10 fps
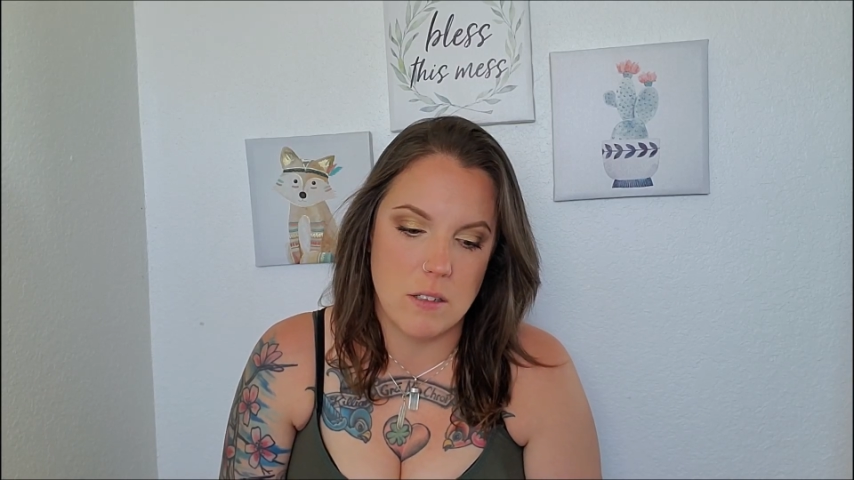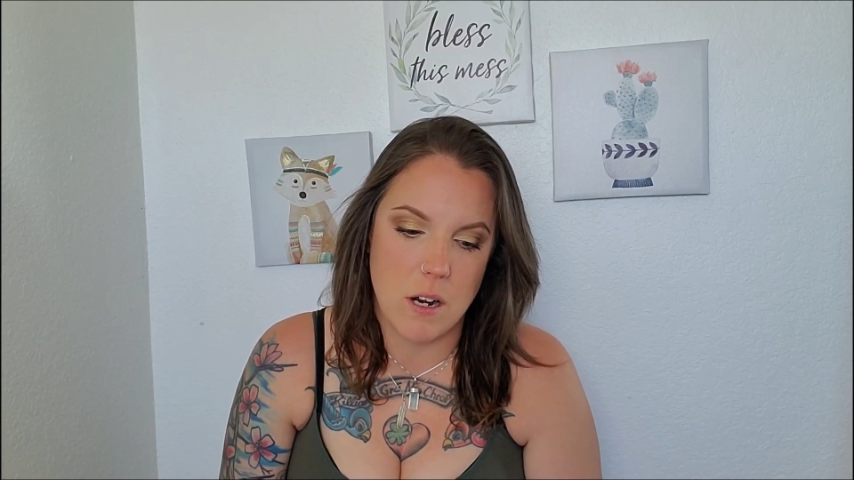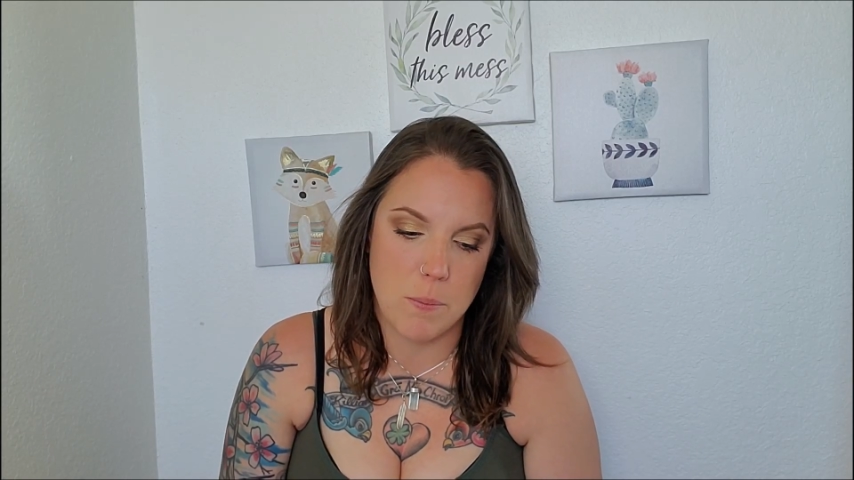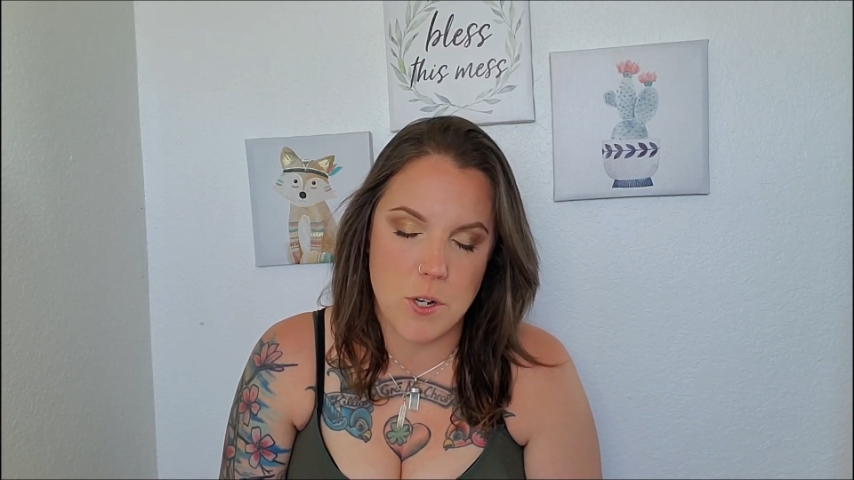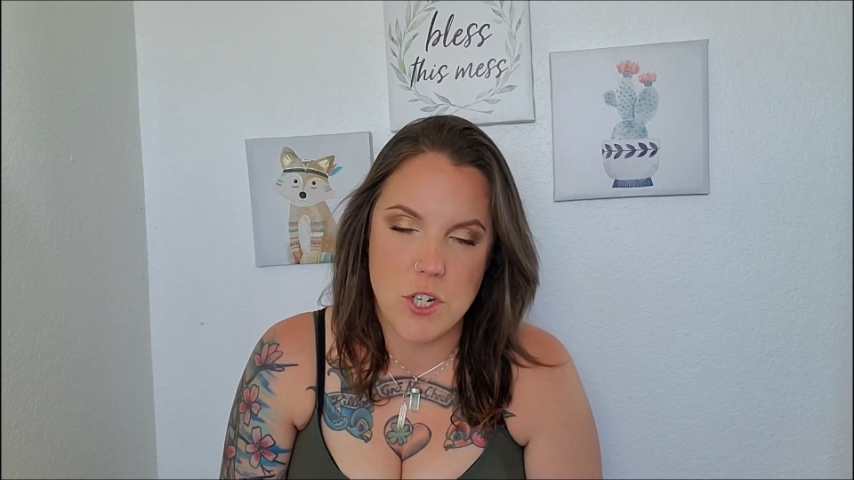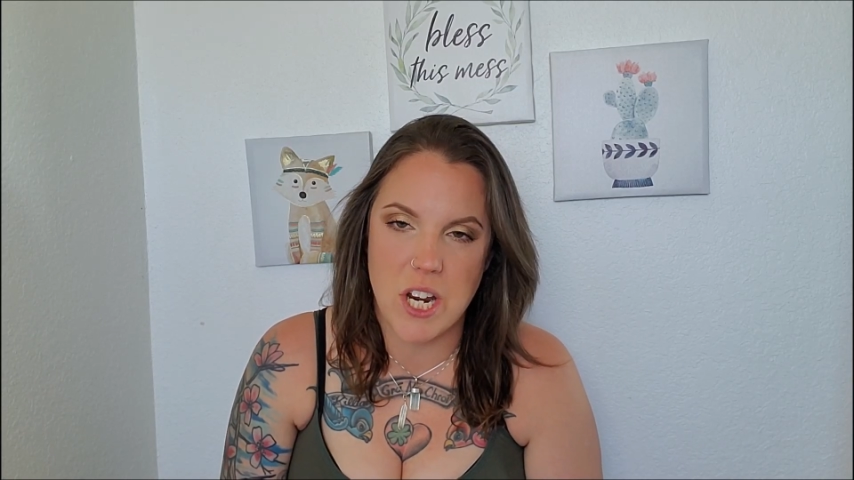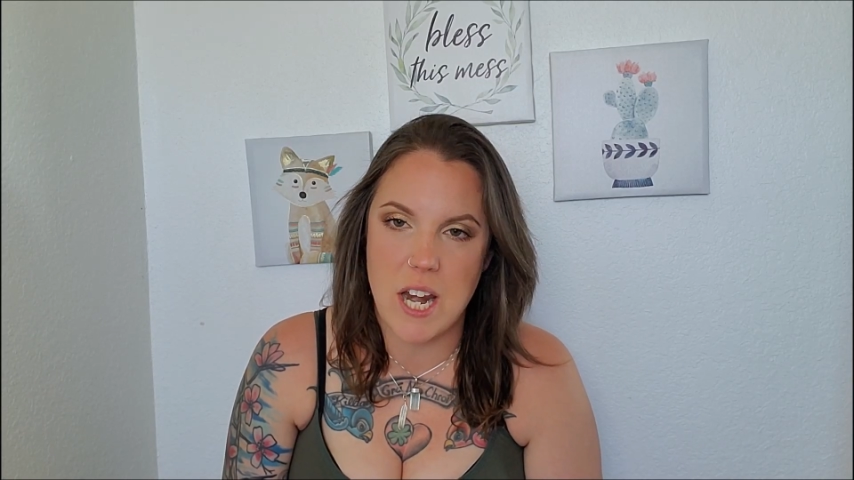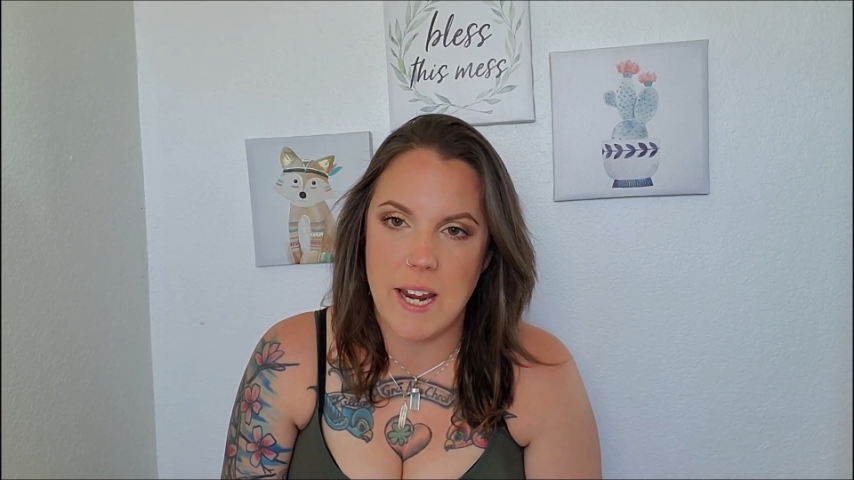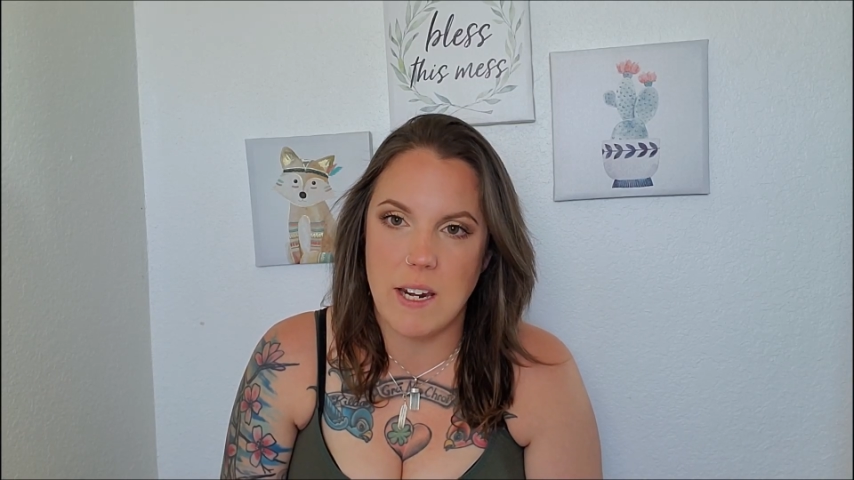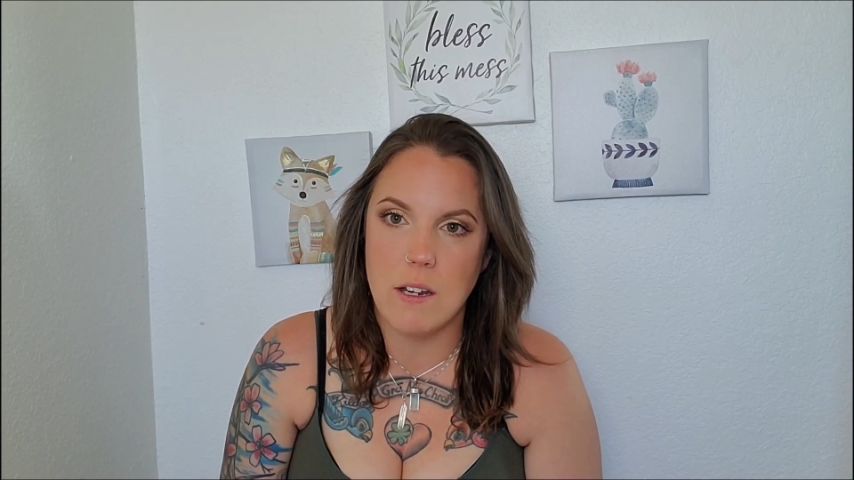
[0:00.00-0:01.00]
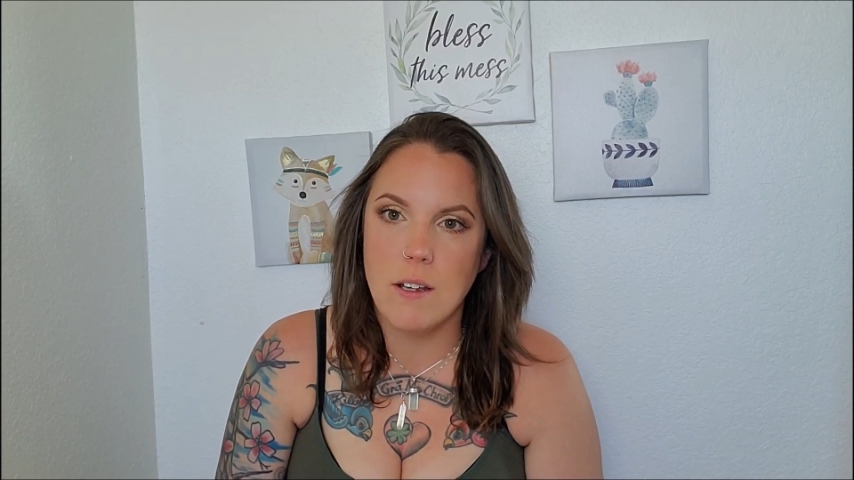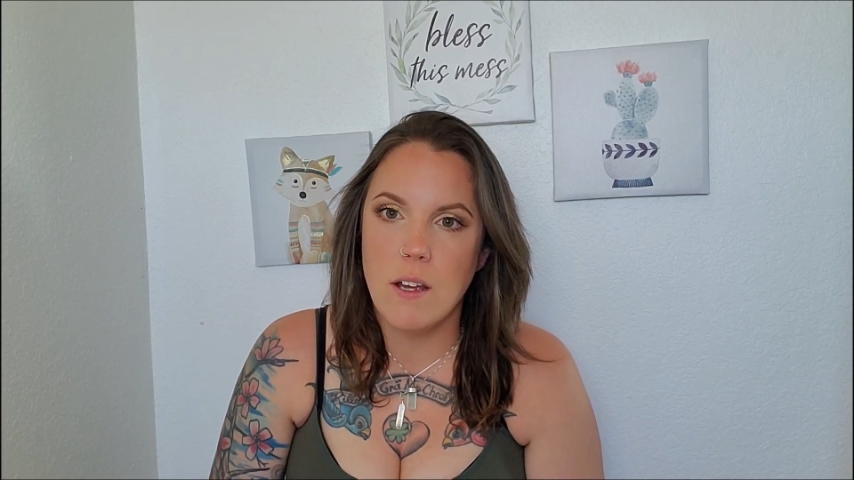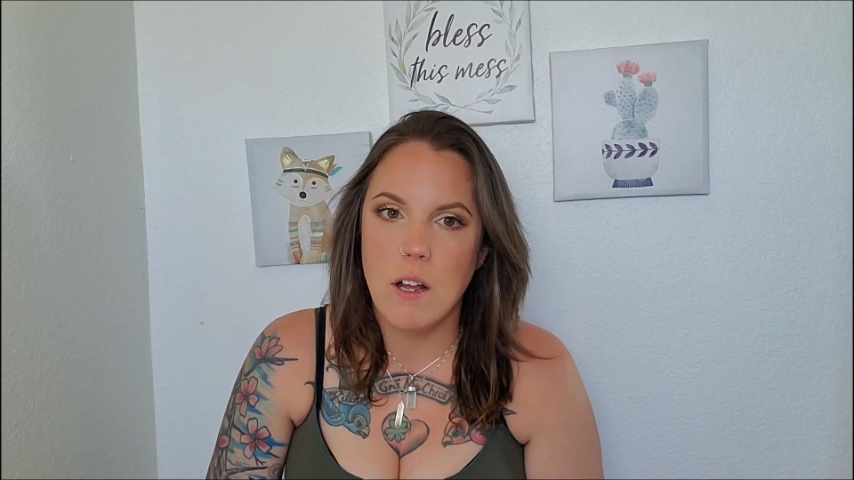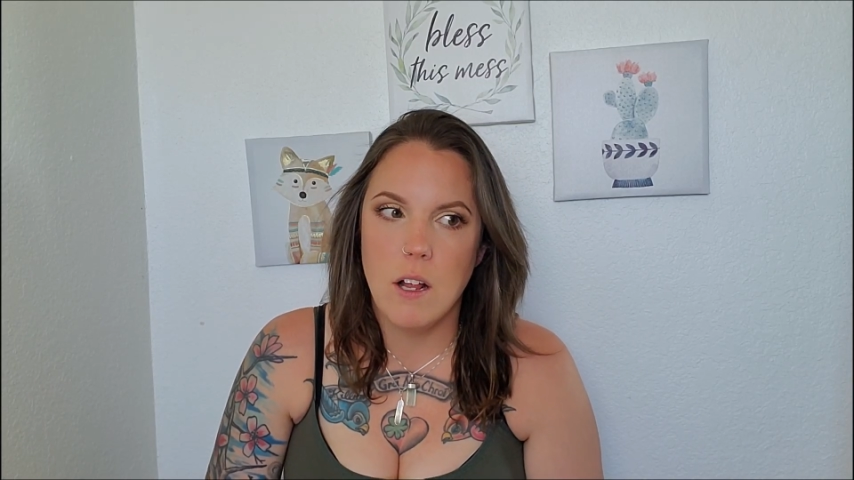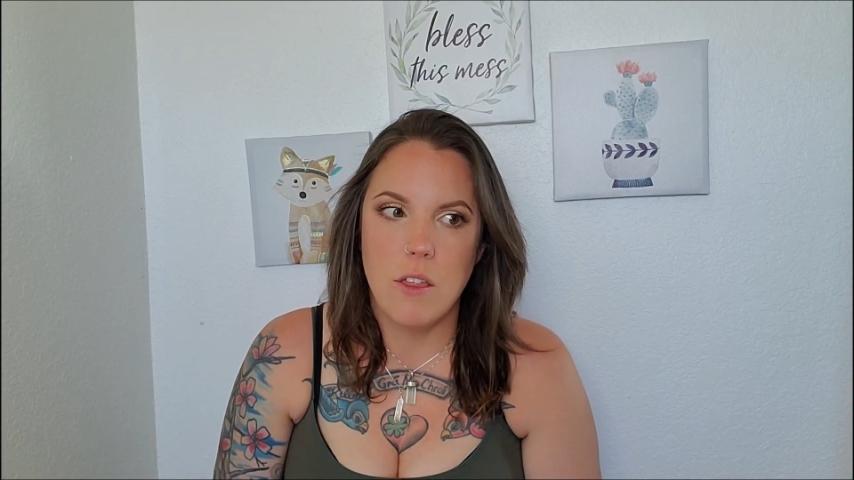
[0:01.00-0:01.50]
appreciating
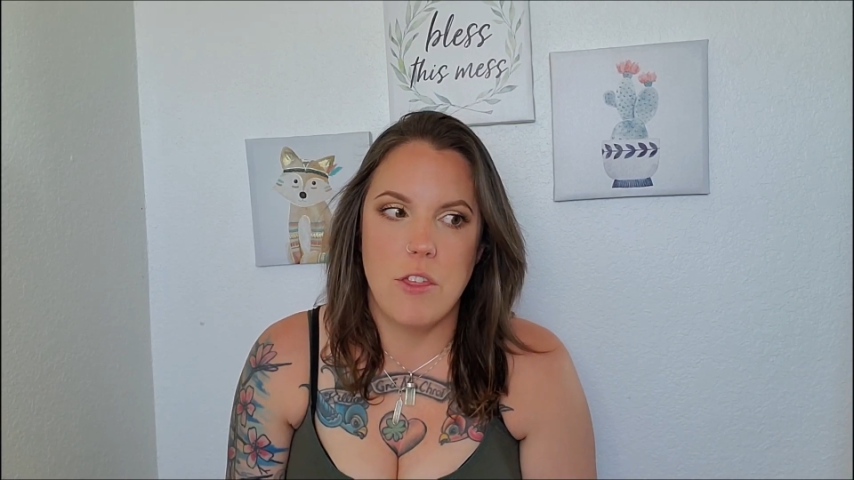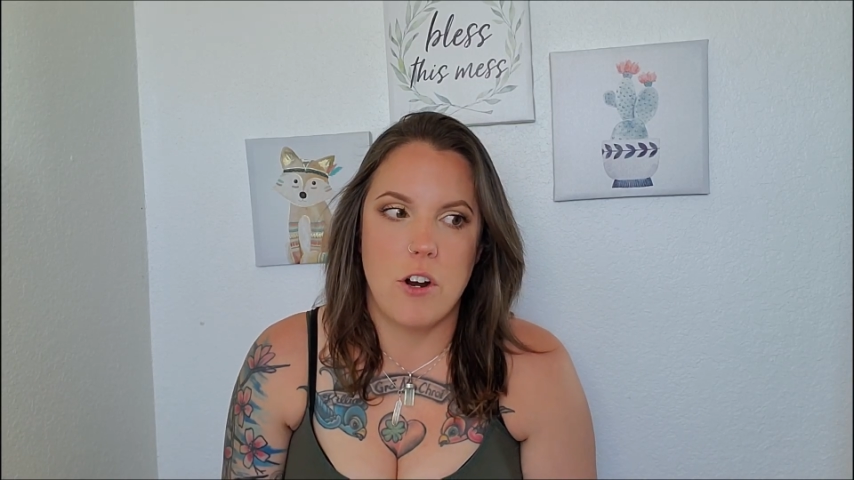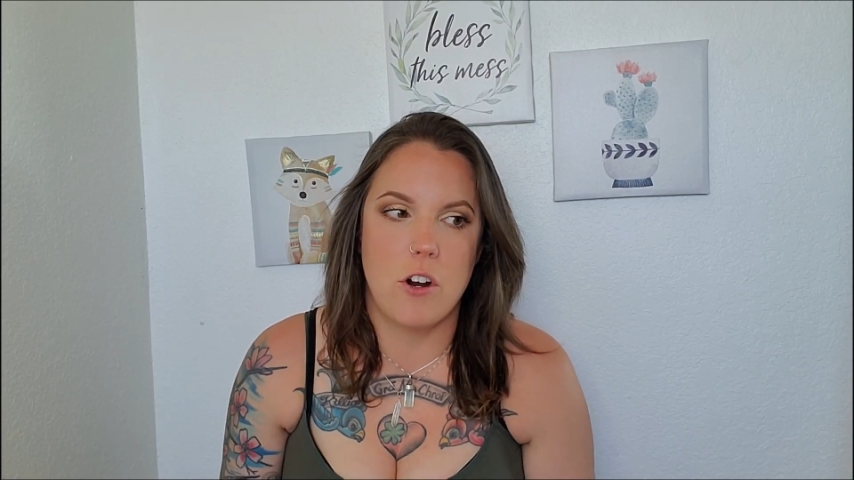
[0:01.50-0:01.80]
the